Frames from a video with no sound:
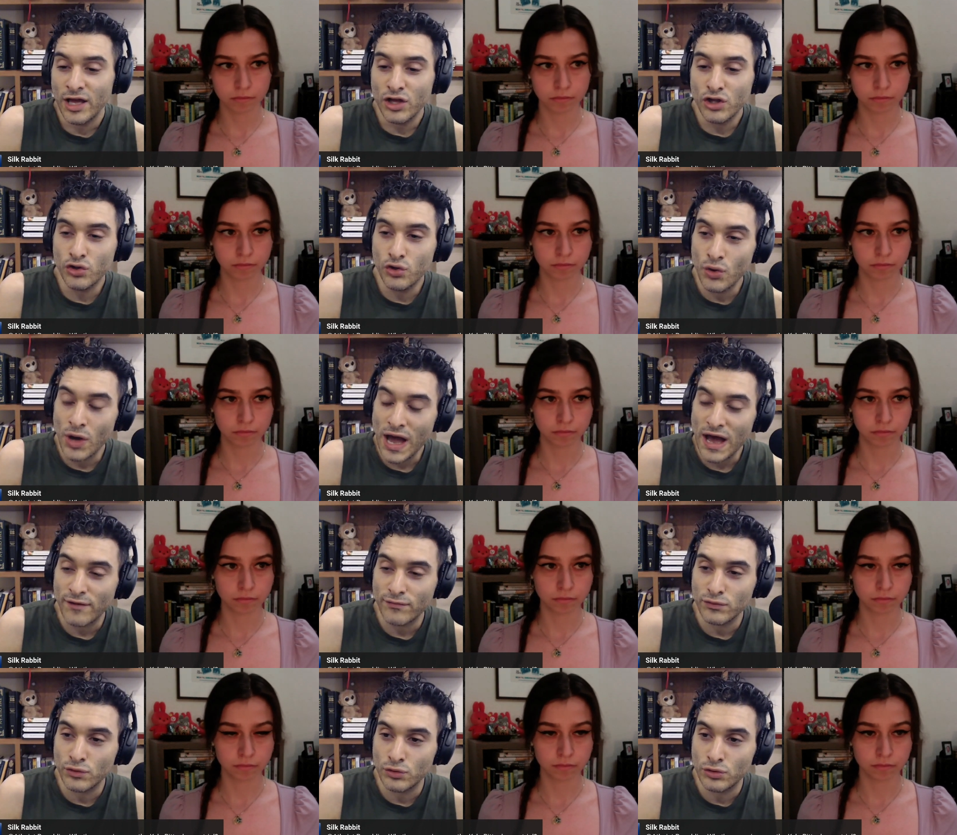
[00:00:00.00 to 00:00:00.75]
Speaker 1: you
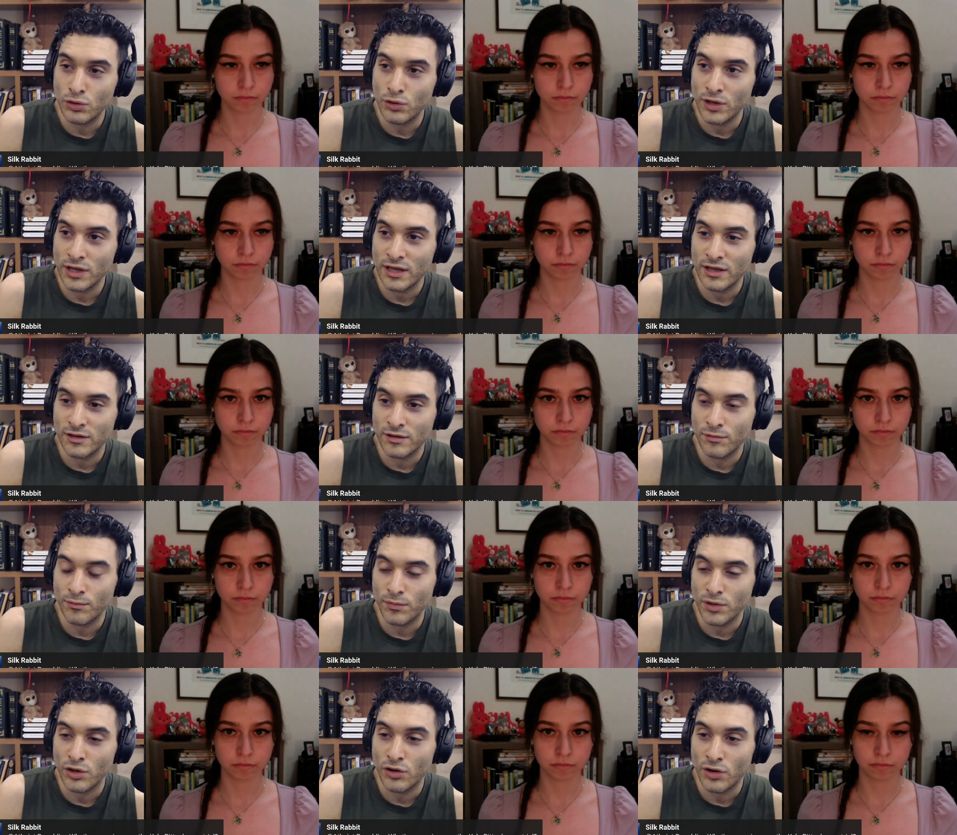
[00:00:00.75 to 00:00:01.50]
have to look at the
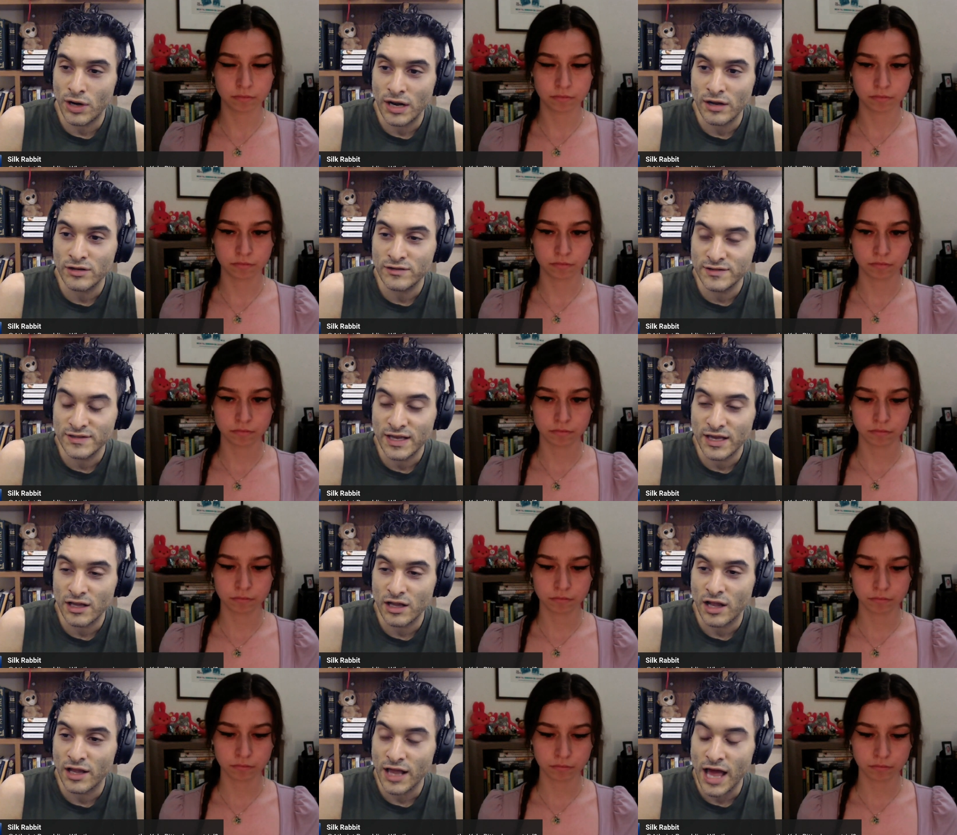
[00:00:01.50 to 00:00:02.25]
mirror and
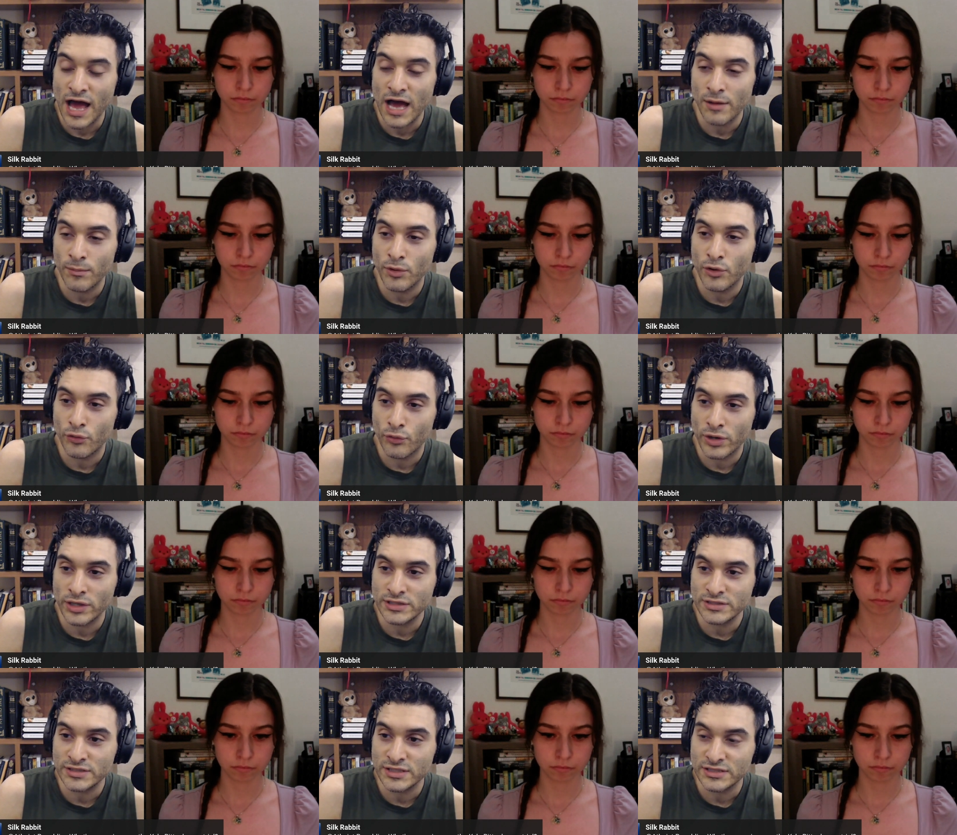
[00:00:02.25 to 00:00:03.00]
say like i'm a
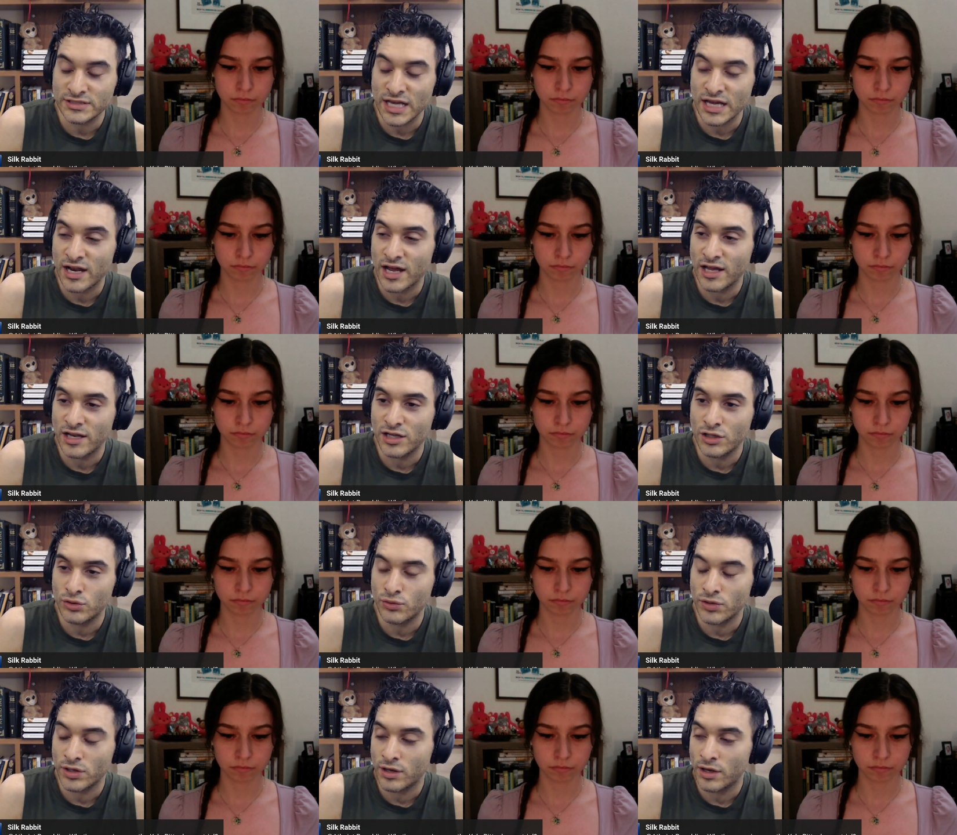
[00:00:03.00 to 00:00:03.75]
racist and i need
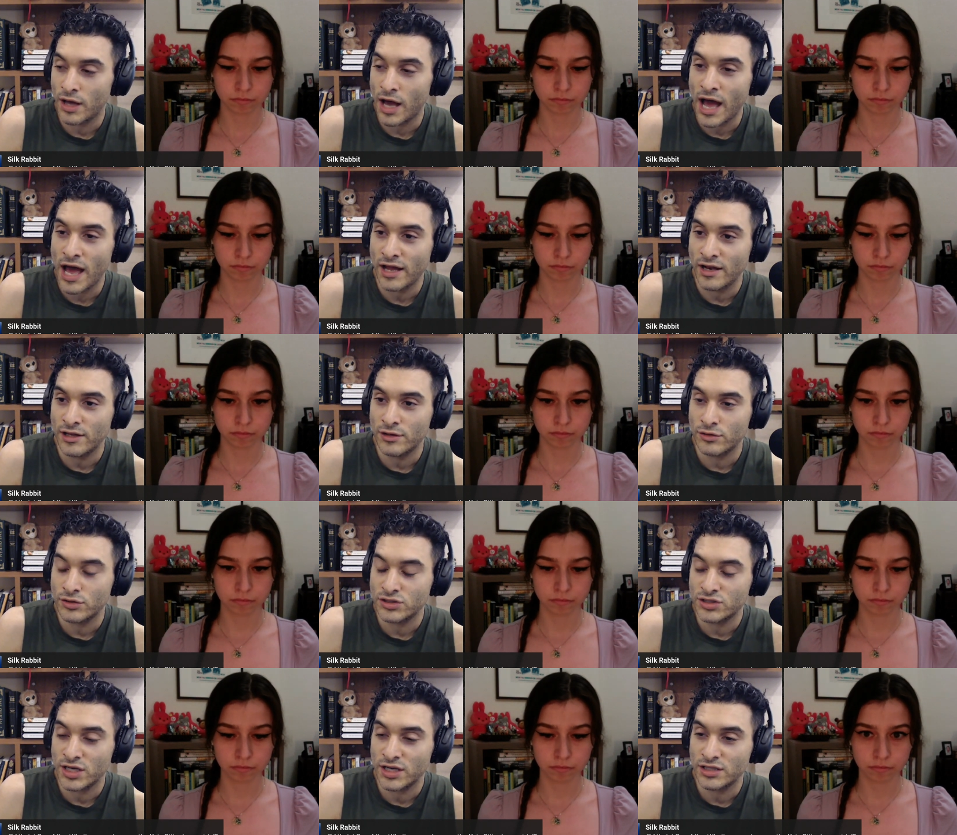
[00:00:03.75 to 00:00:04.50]
to i need
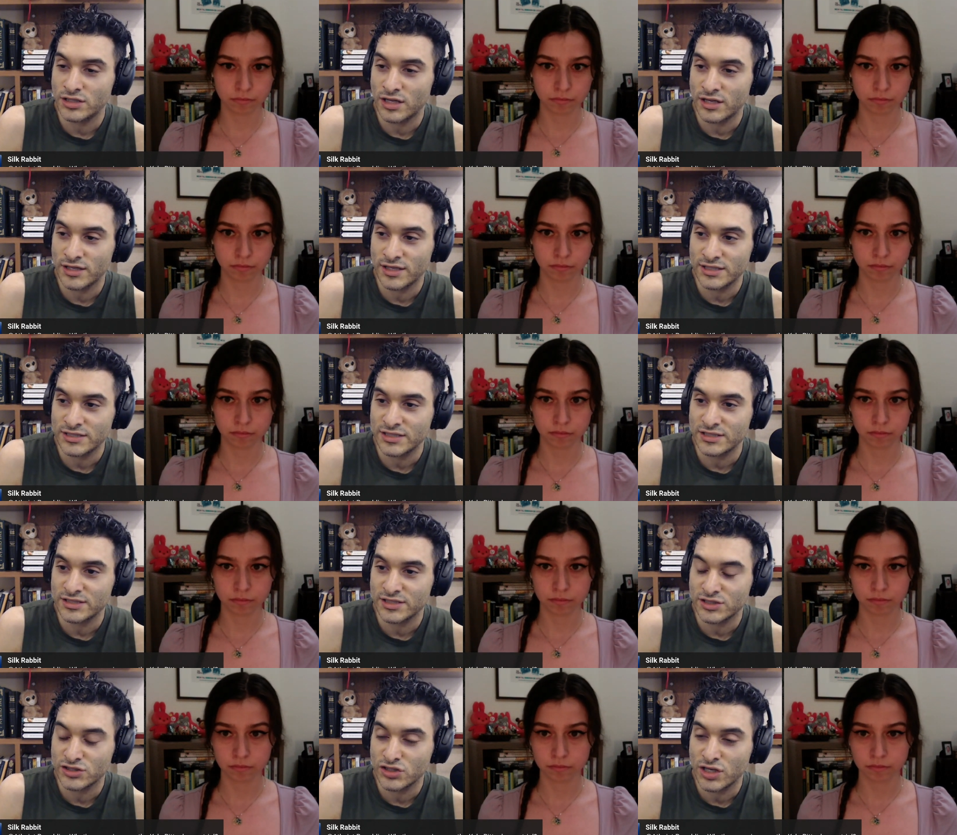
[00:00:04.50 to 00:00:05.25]
to change like this is
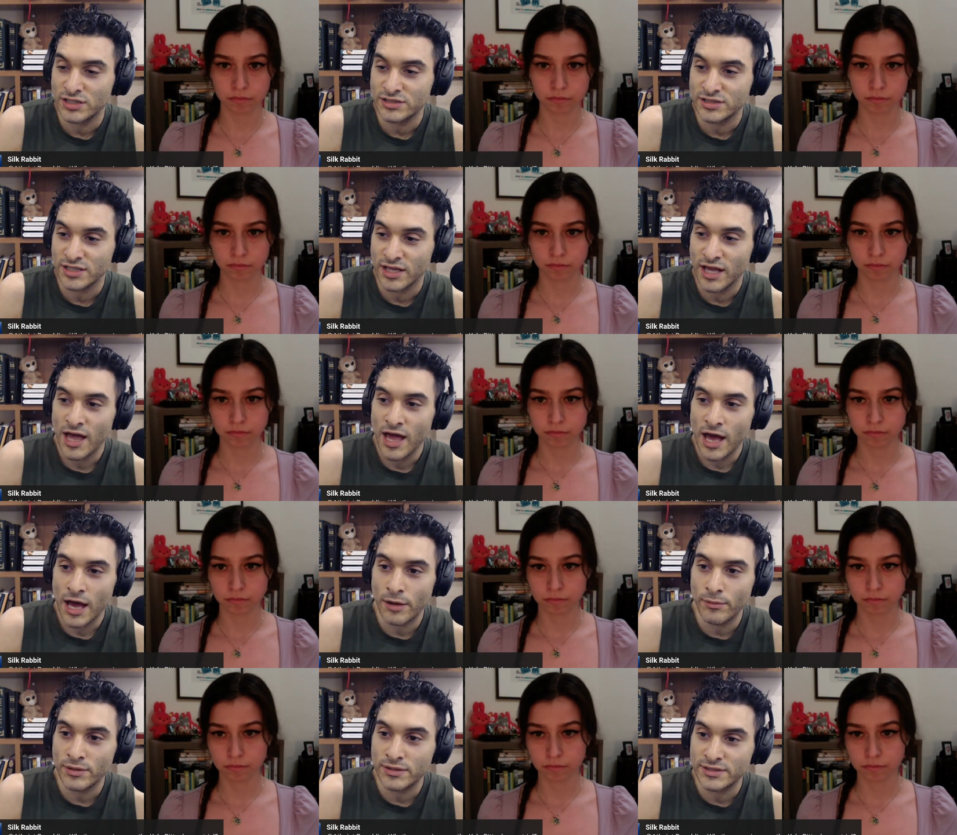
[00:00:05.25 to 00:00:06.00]
disgusting
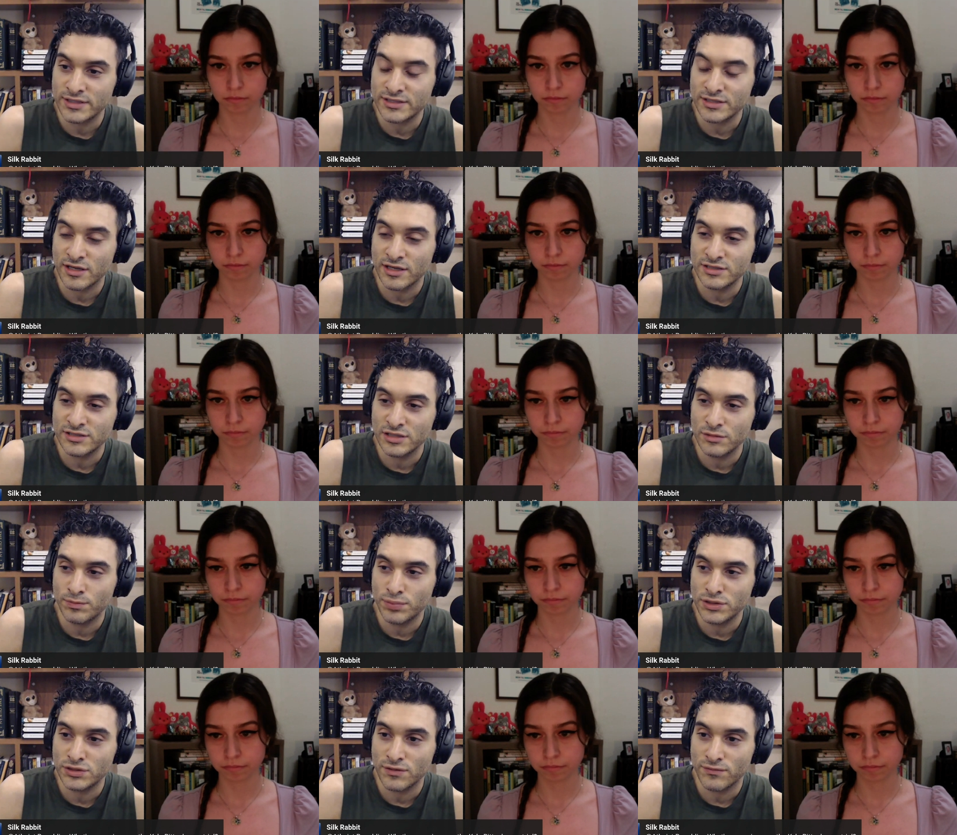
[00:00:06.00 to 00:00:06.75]
i'm a disgusting
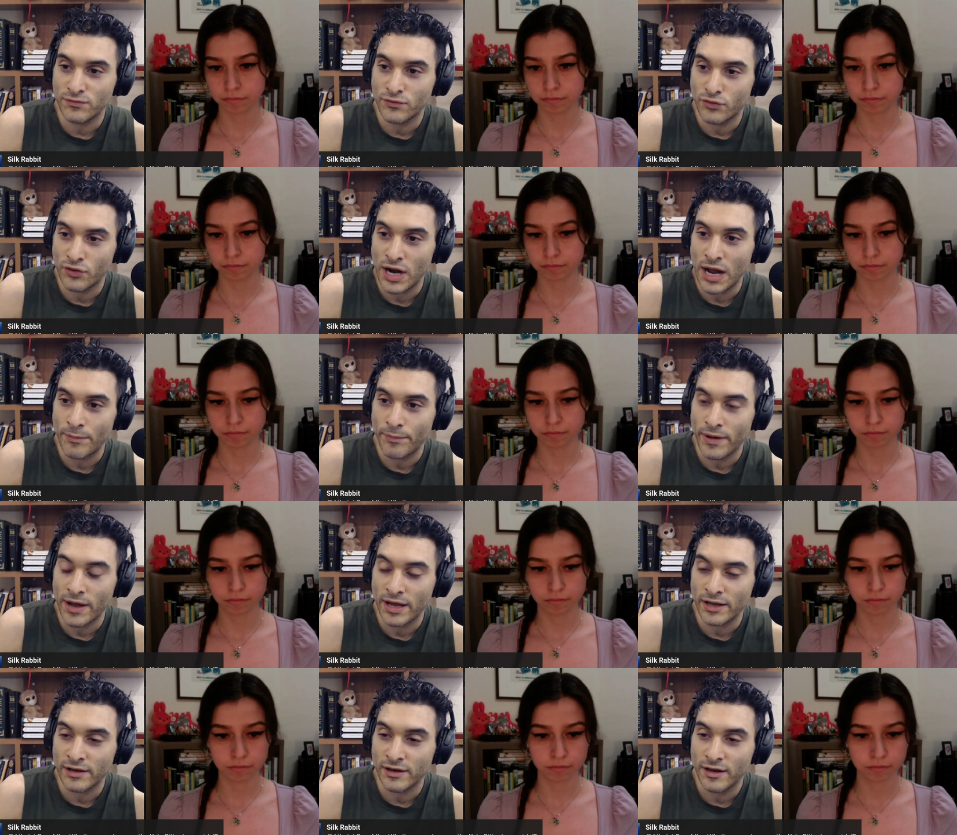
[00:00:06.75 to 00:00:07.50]
piece of crap
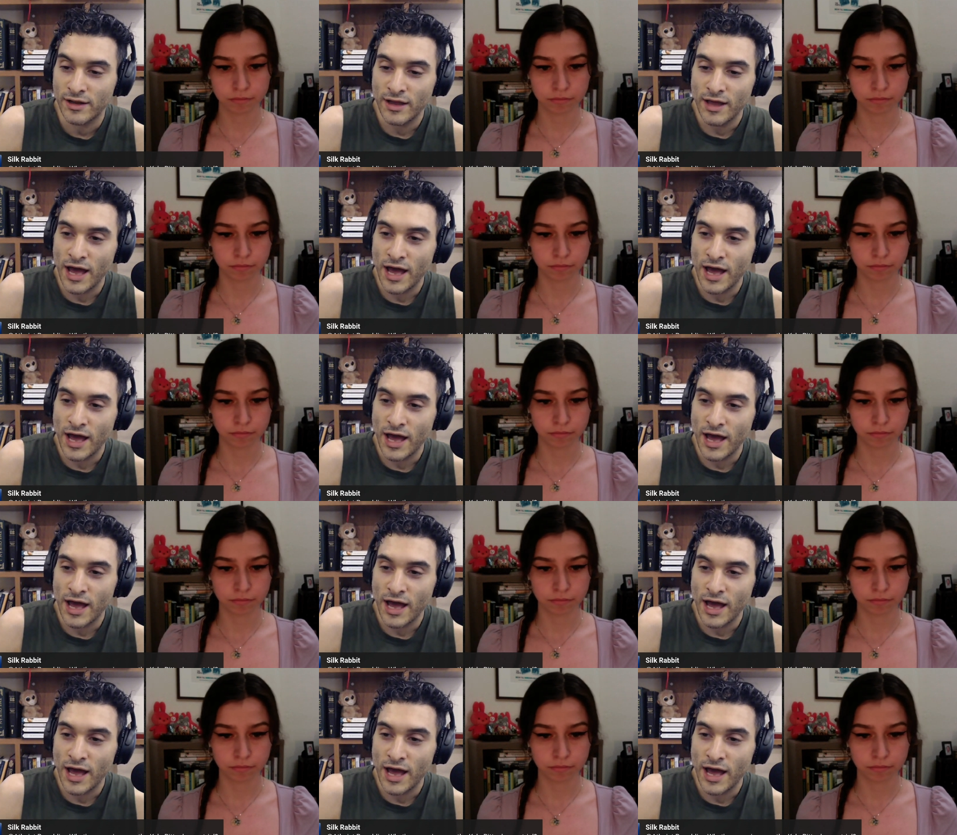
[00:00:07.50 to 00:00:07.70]
and